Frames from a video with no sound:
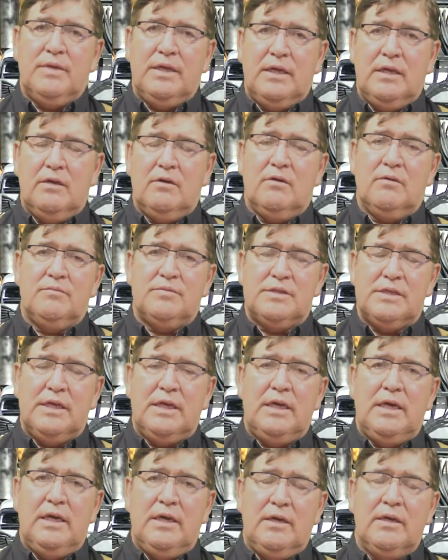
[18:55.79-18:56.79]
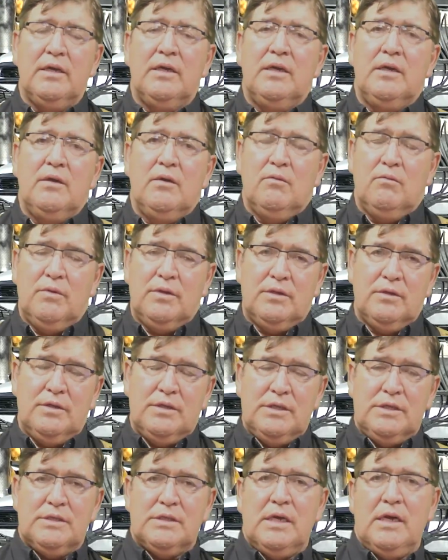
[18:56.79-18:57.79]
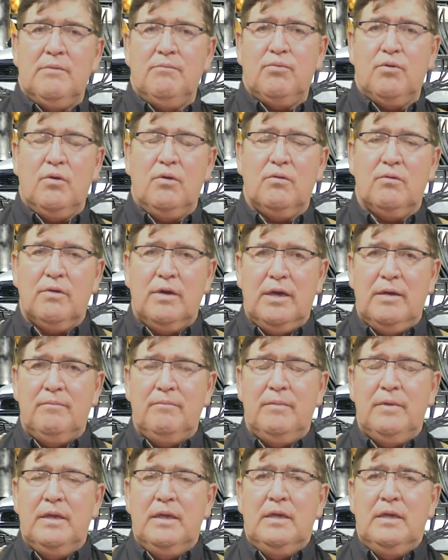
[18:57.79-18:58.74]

the NRMCA with their design program,